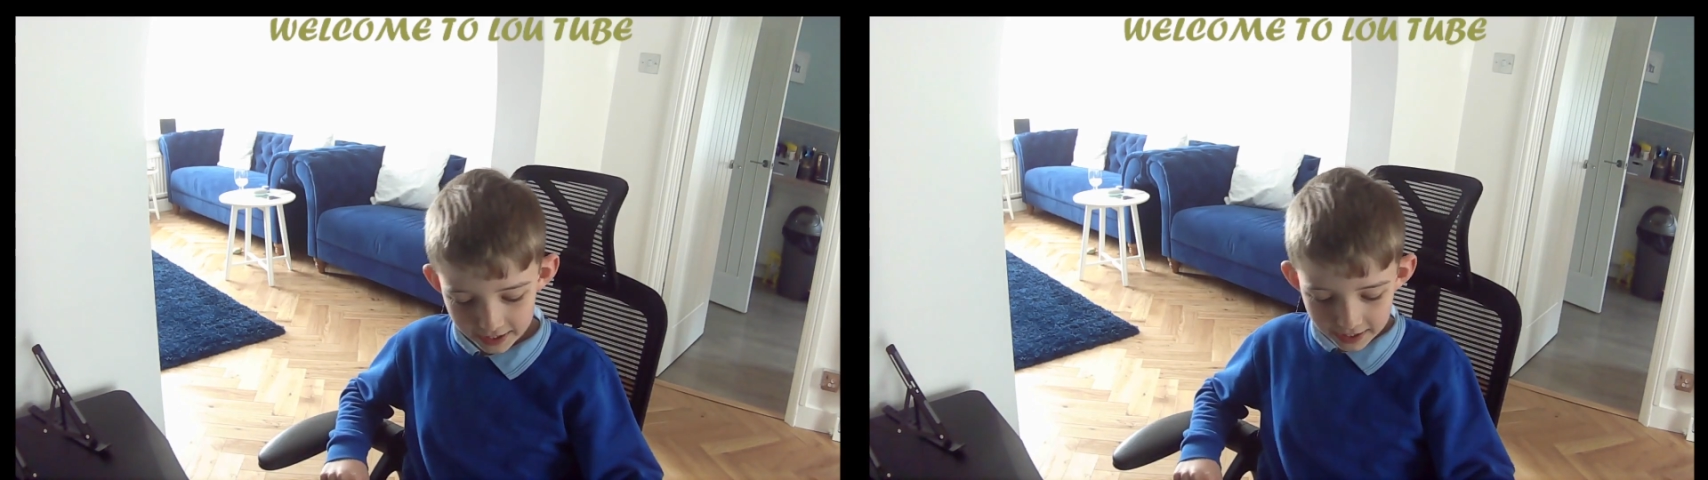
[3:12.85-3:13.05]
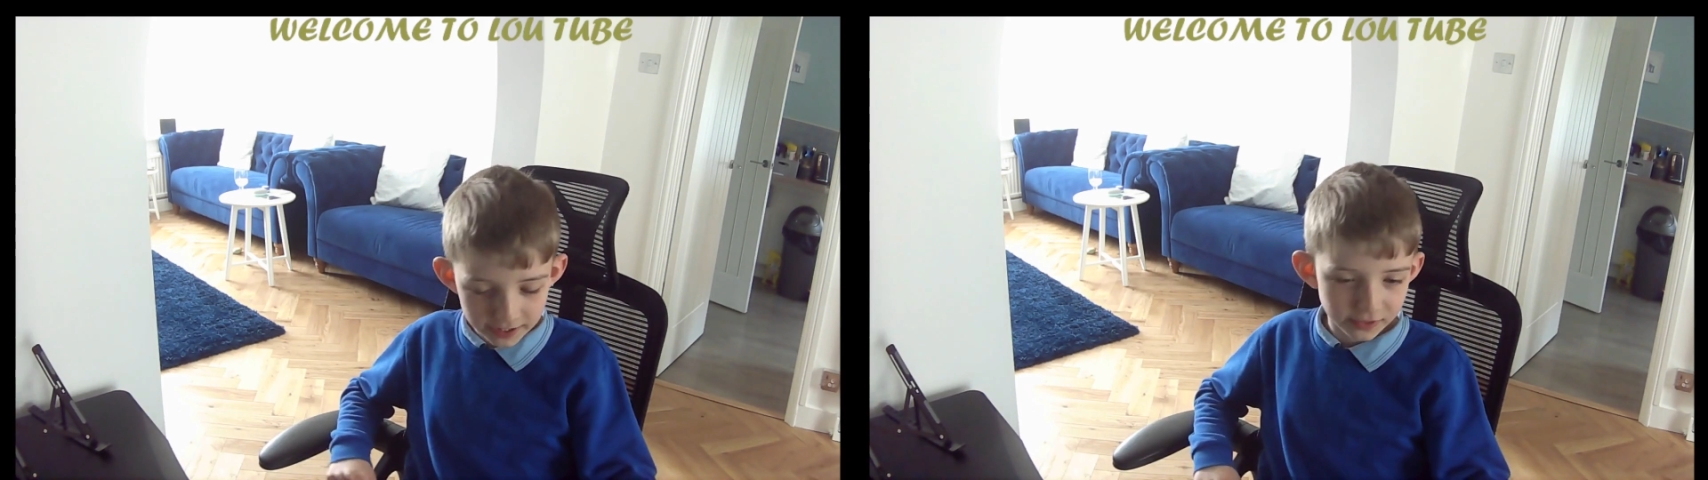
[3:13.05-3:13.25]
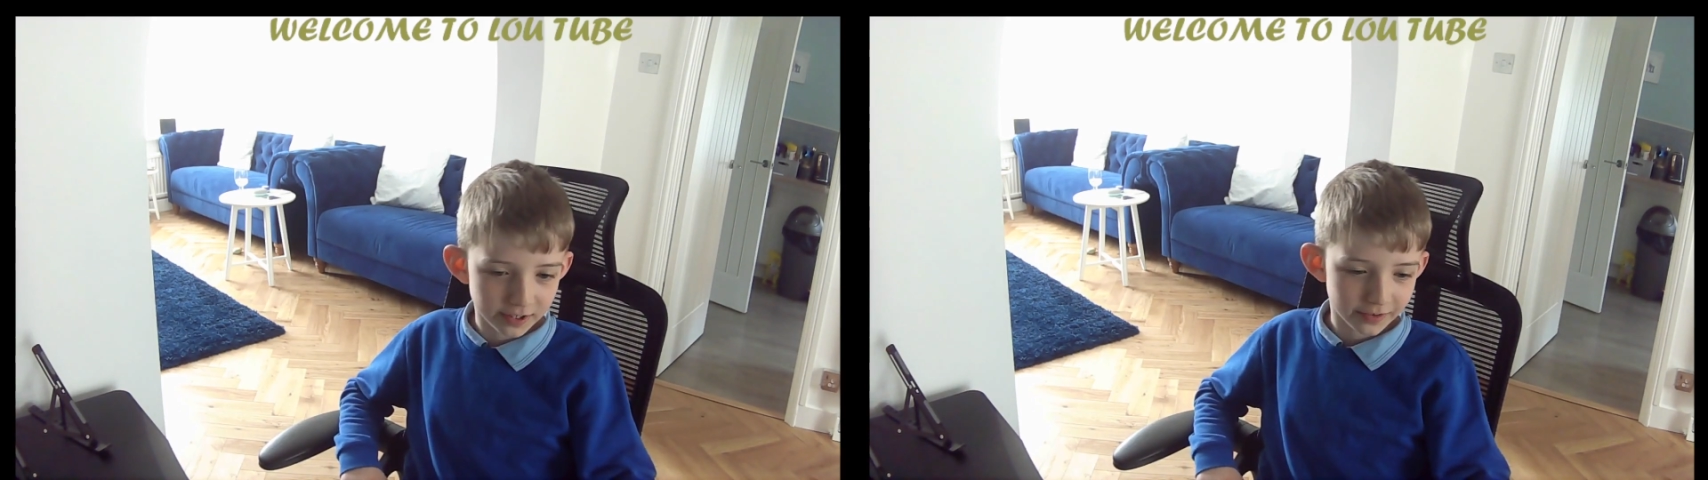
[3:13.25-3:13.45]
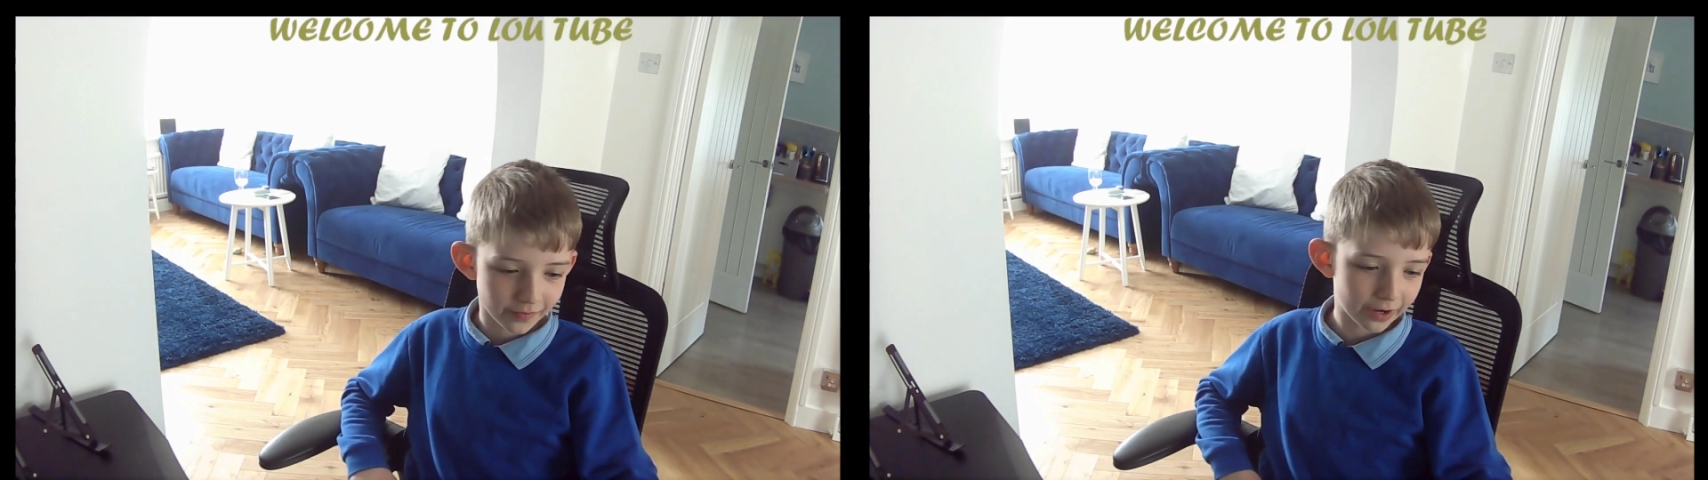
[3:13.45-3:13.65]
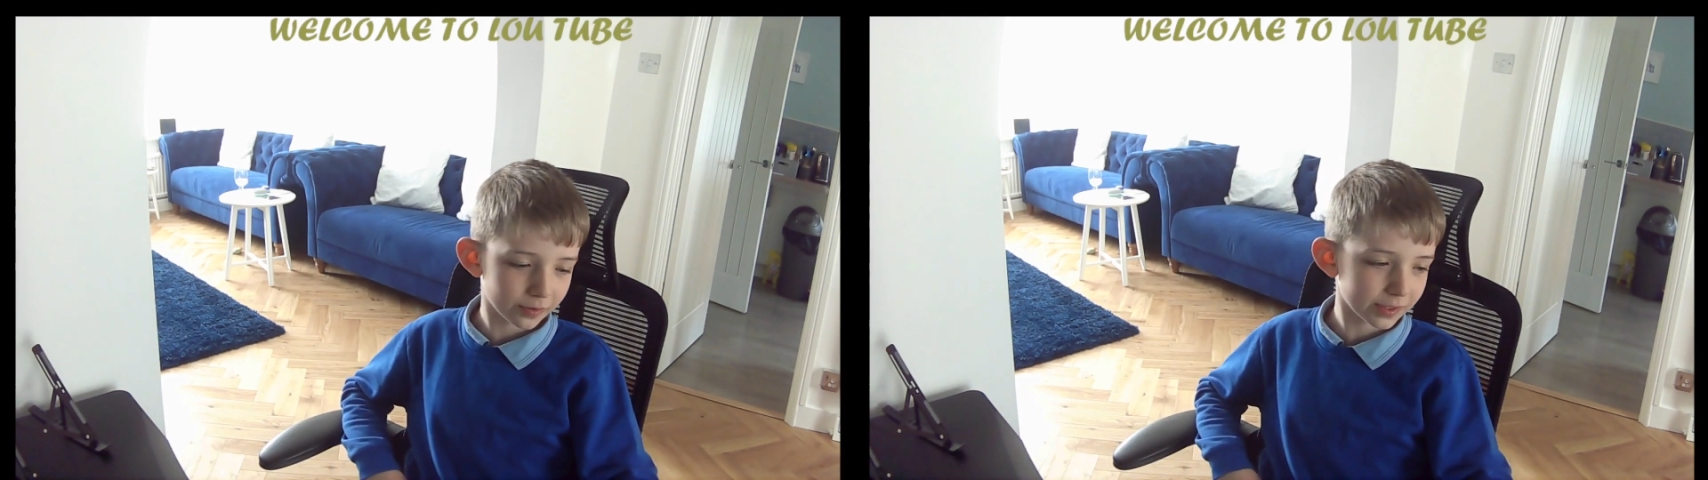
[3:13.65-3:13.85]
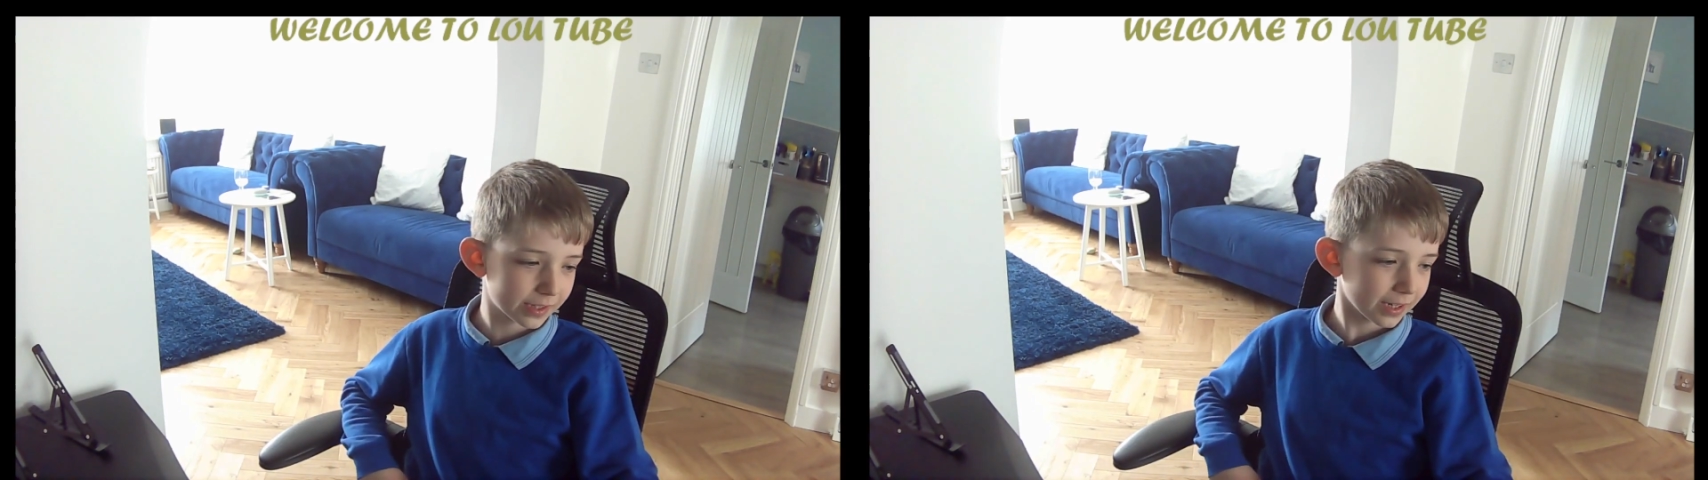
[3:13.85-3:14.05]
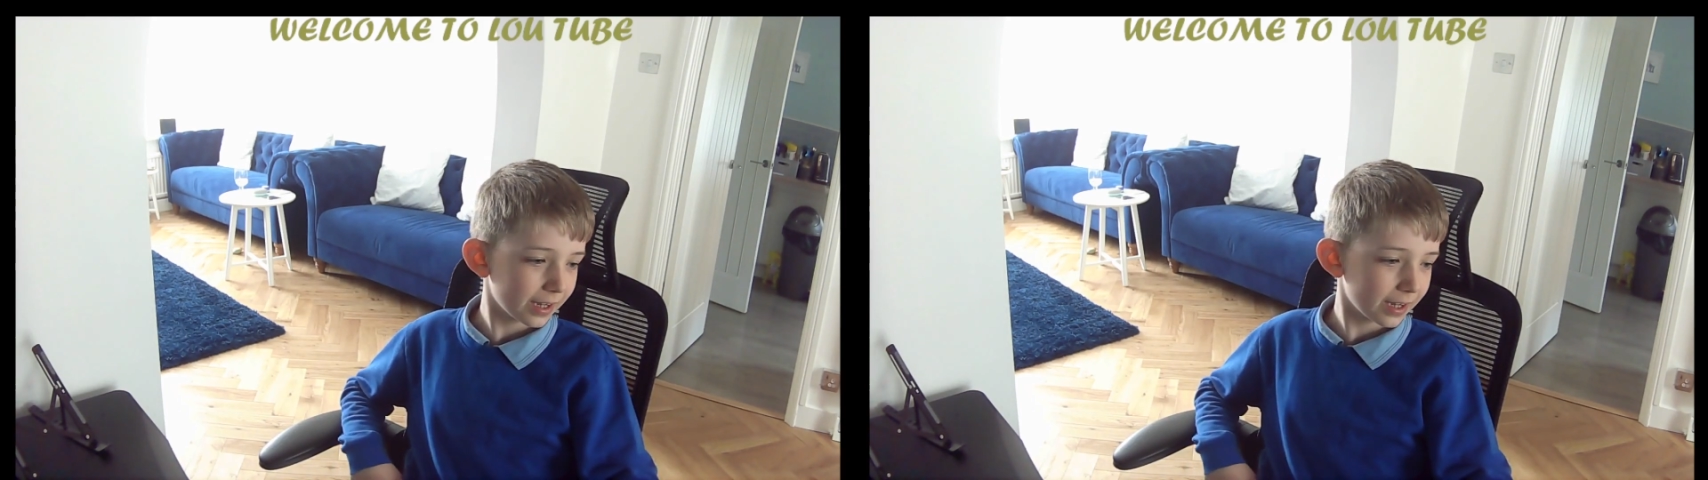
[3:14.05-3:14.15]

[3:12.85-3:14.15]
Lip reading: hit the ground,